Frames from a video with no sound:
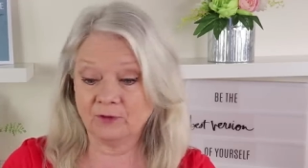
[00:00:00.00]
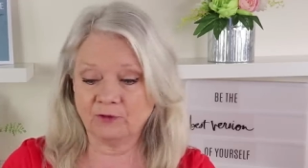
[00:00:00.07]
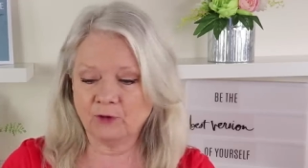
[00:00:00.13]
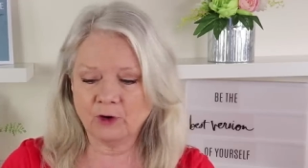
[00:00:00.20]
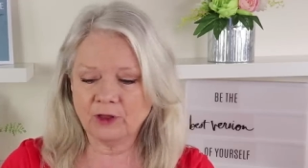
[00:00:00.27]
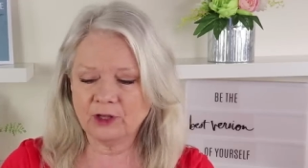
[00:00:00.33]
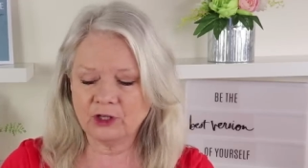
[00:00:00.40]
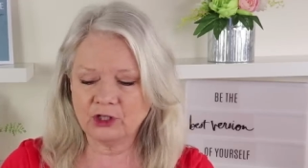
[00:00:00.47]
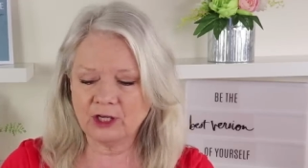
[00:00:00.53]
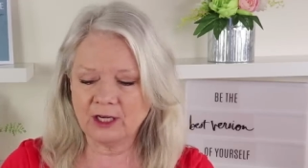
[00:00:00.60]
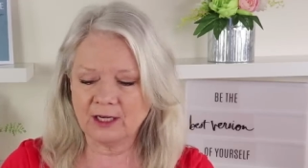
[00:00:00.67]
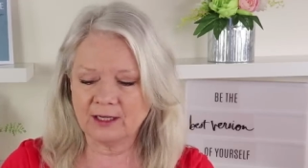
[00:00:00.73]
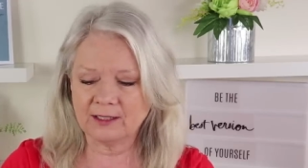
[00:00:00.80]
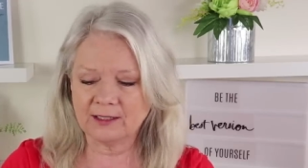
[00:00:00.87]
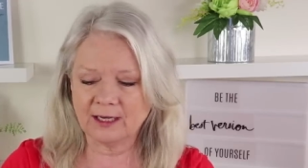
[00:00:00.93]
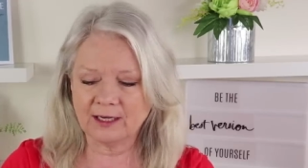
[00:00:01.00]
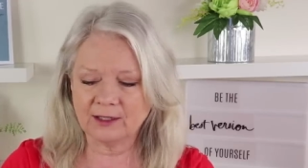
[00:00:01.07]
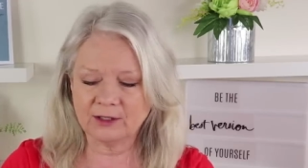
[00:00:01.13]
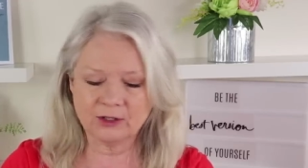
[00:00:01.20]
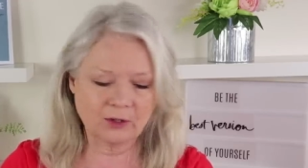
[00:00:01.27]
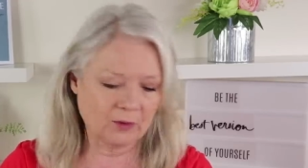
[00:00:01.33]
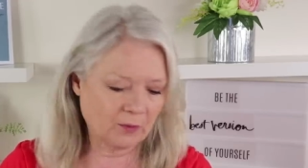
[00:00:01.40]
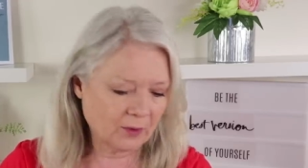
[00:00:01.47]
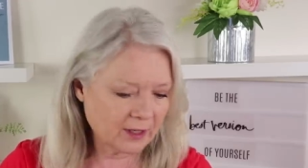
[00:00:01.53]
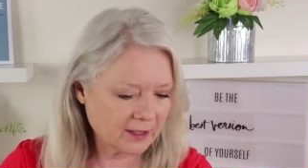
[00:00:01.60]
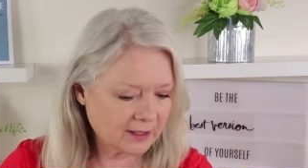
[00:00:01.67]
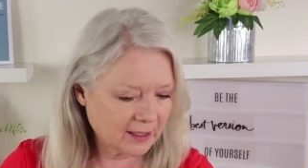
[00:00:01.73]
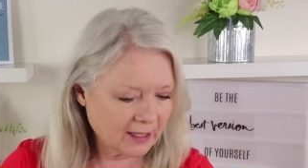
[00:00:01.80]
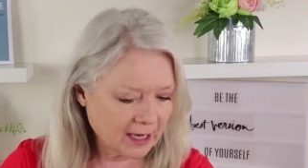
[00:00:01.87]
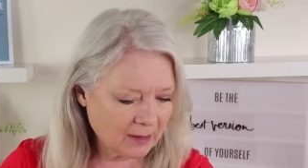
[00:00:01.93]
for the cheeks and so what
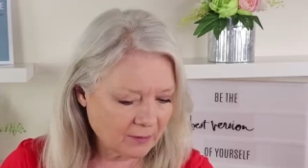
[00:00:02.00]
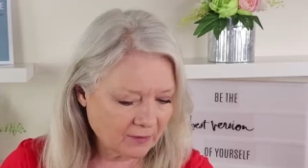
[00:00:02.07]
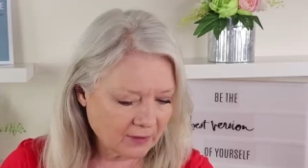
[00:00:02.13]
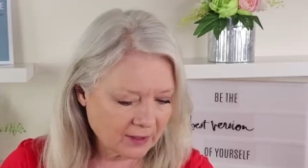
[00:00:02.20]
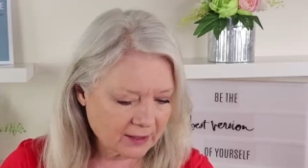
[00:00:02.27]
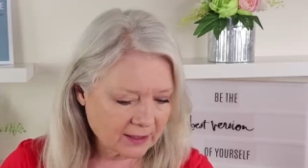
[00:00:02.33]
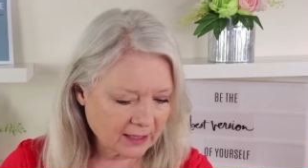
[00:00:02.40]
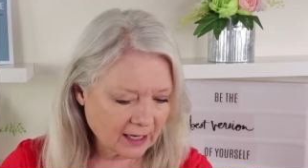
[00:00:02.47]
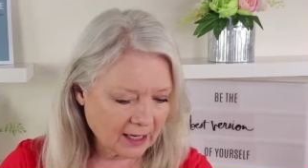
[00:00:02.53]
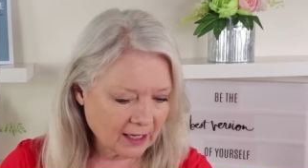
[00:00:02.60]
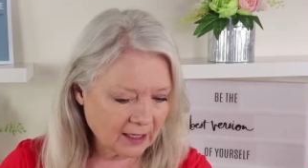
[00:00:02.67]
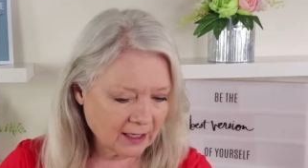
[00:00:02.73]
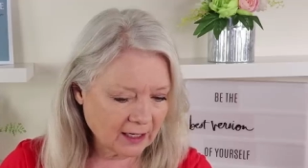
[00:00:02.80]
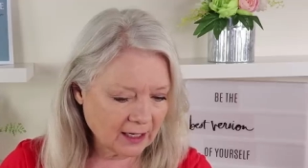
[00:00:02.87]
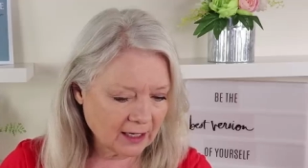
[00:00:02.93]
is the name of this again?